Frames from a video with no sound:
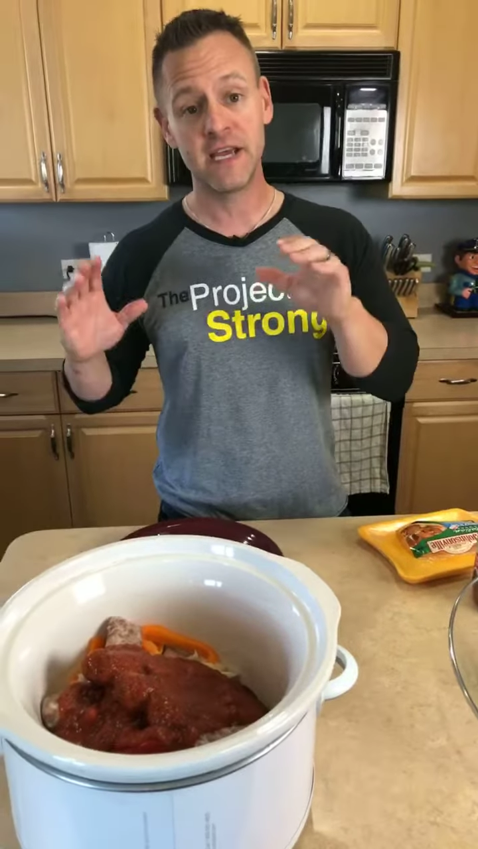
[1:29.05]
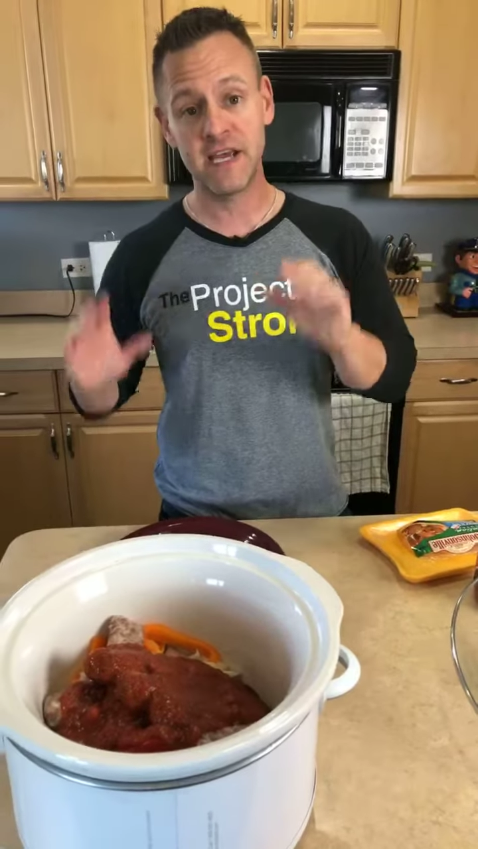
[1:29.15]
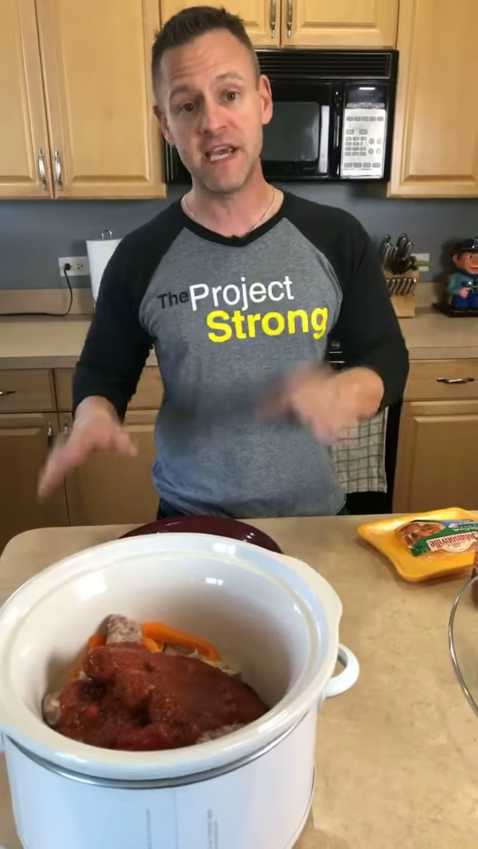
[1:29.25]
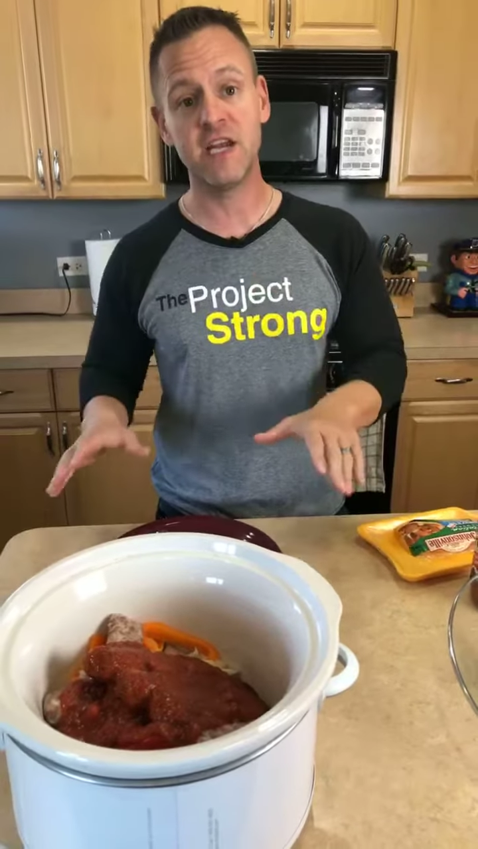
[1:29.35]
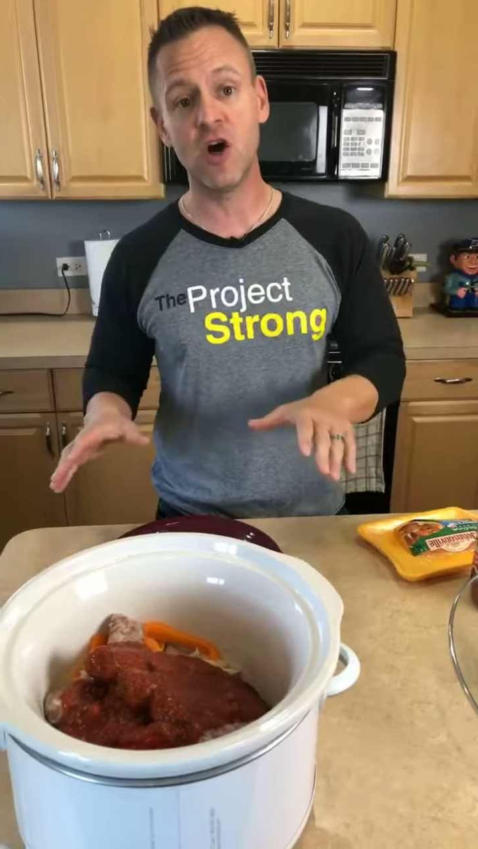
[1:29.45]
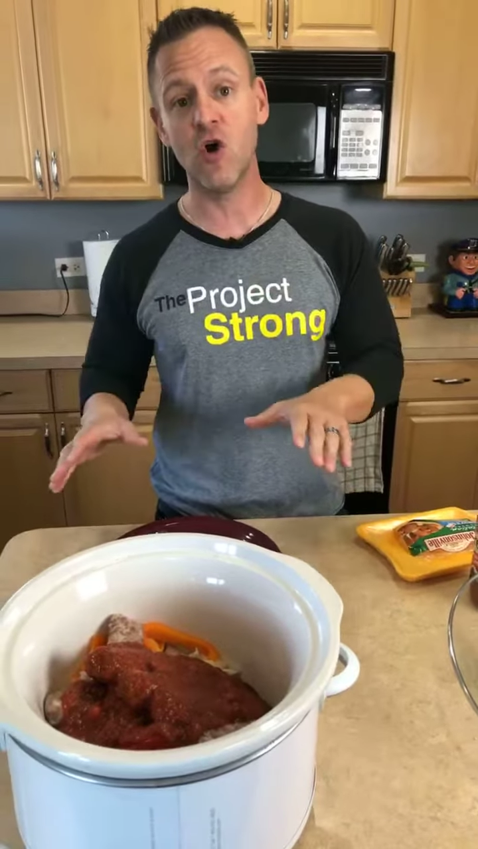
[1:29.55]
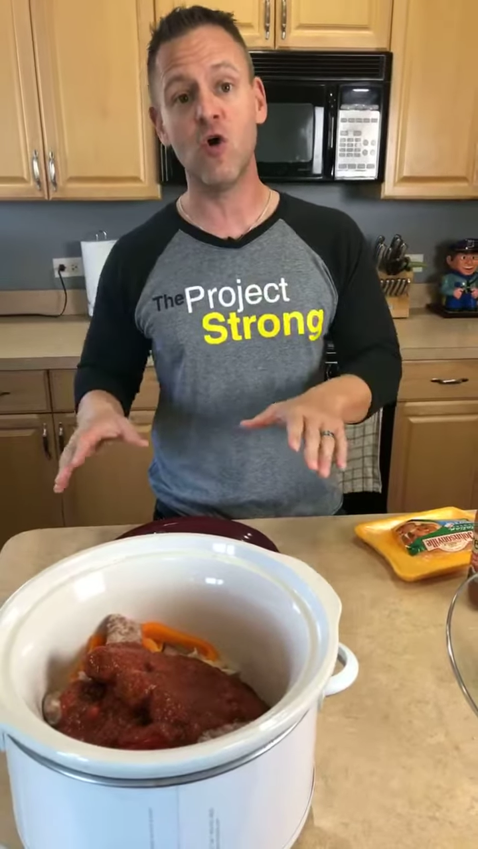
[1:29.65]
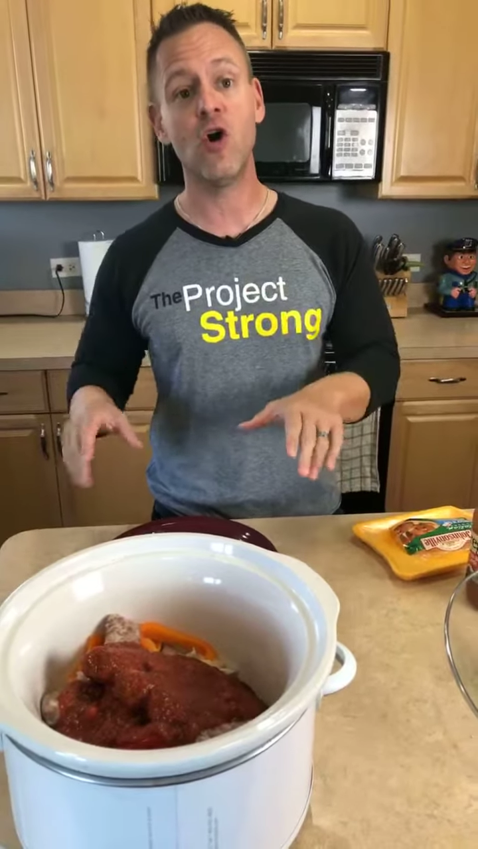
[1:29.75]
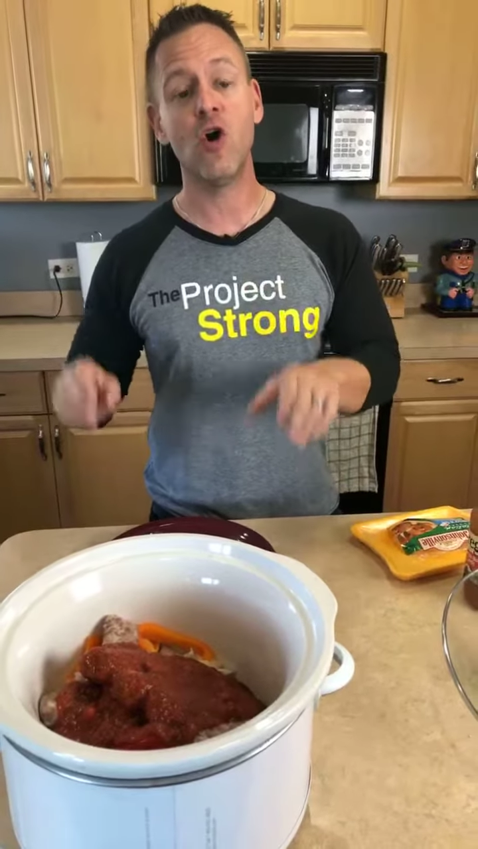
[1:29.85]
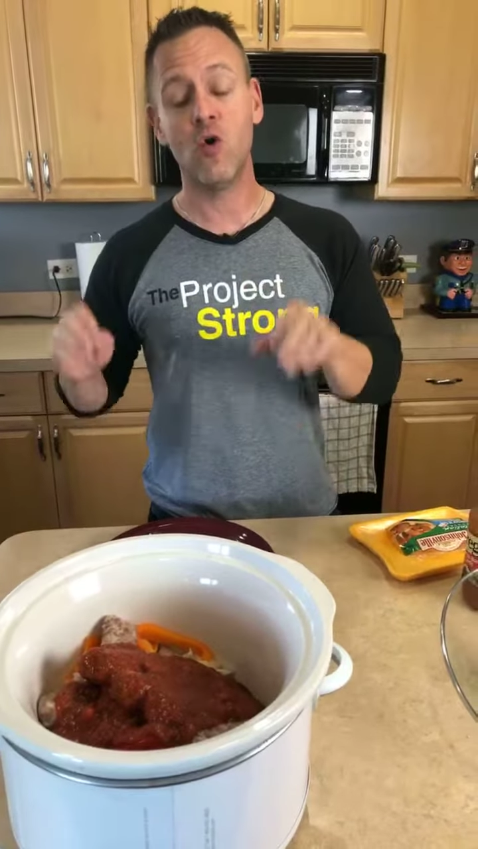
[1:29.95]

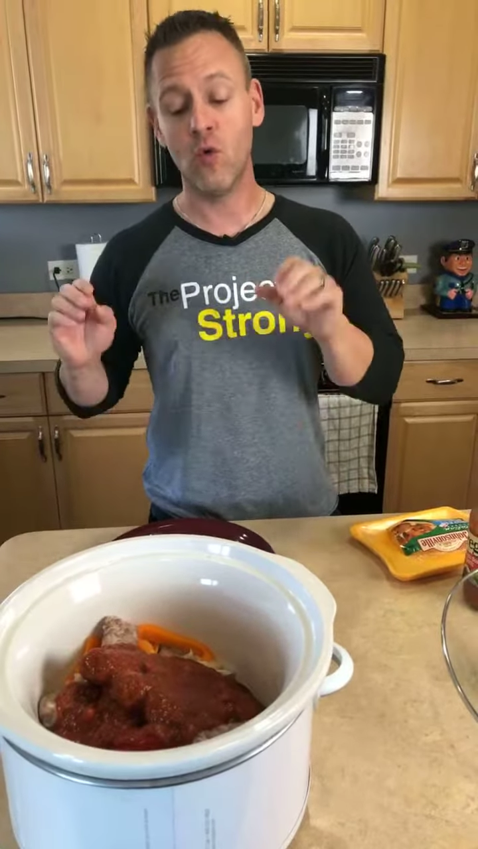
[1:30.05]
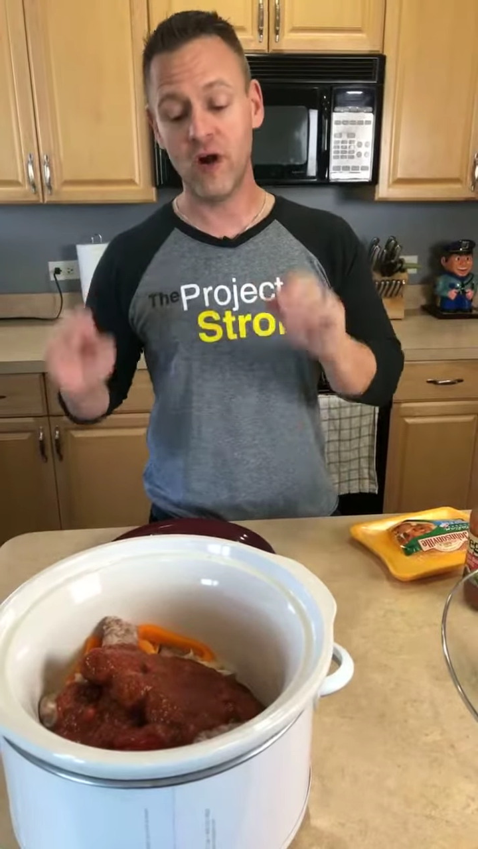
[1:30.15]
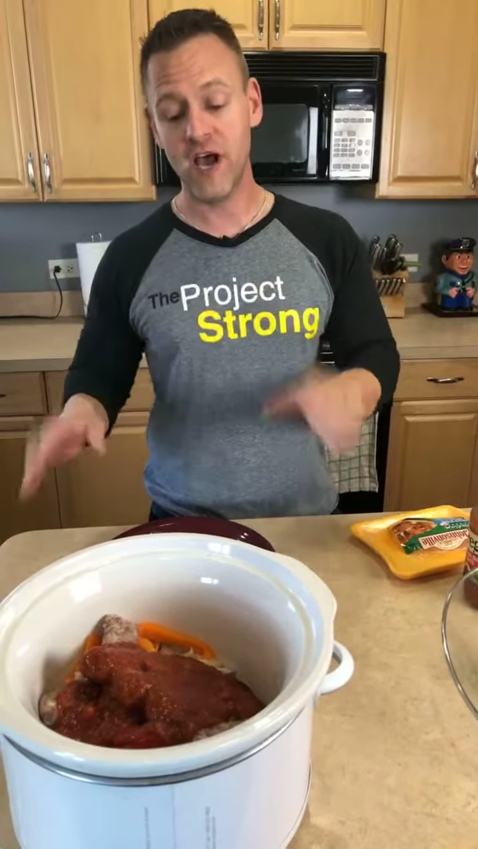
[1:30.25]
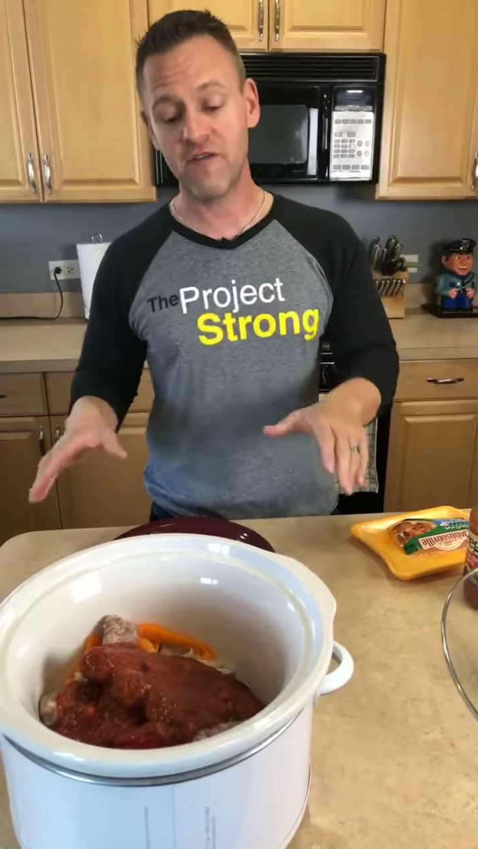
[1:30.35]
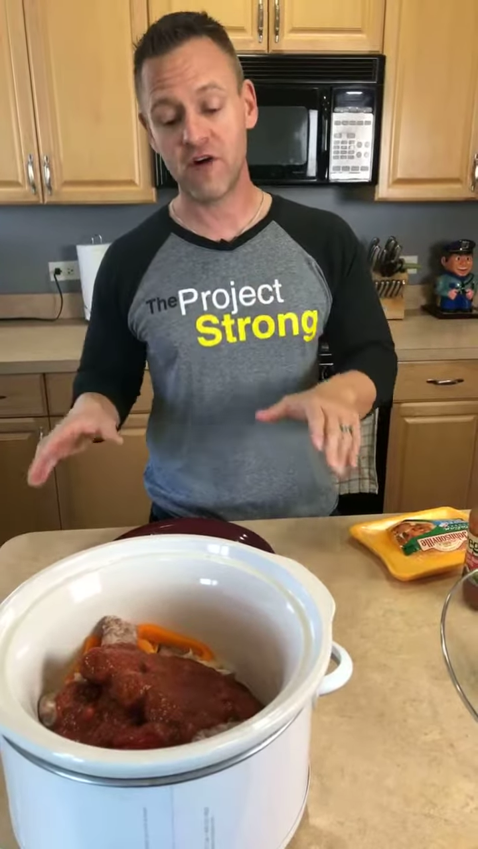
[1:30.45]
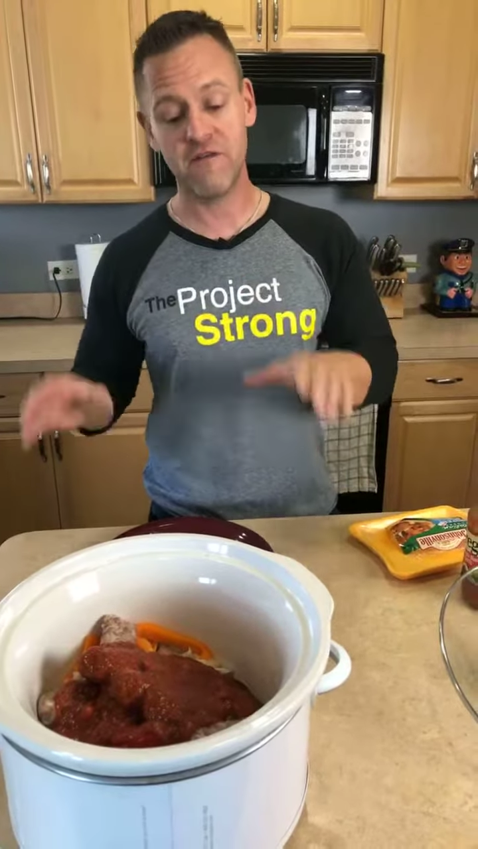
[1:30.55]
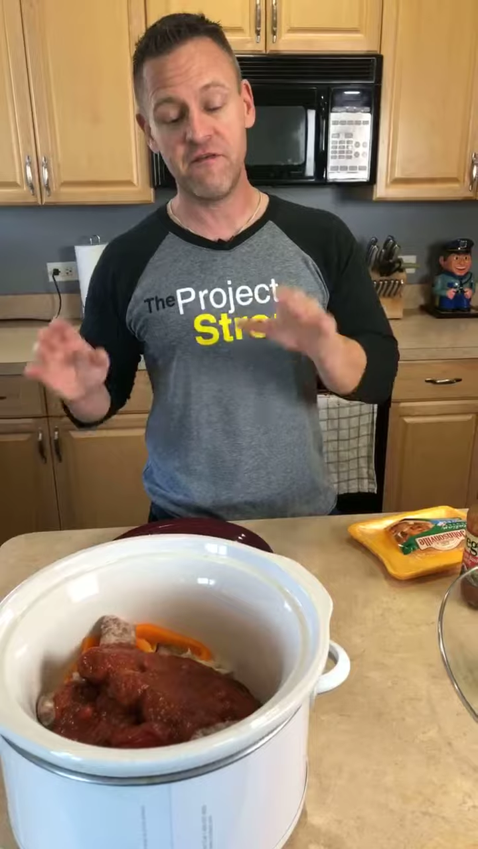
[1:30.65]
keto, whatever